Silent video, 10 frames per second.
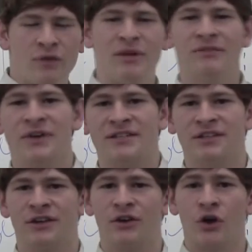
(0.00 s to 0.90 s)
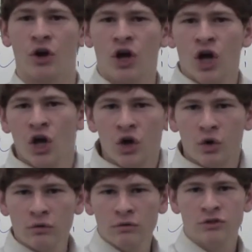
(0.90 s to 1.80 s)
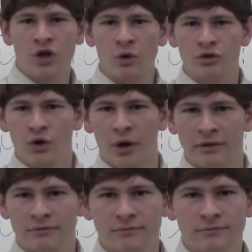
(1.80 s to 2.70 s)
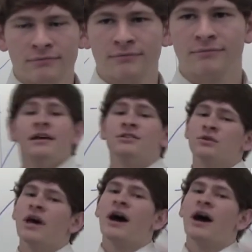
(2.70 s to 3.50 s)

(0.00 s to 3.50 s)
going to be invested in her. Don't do it. So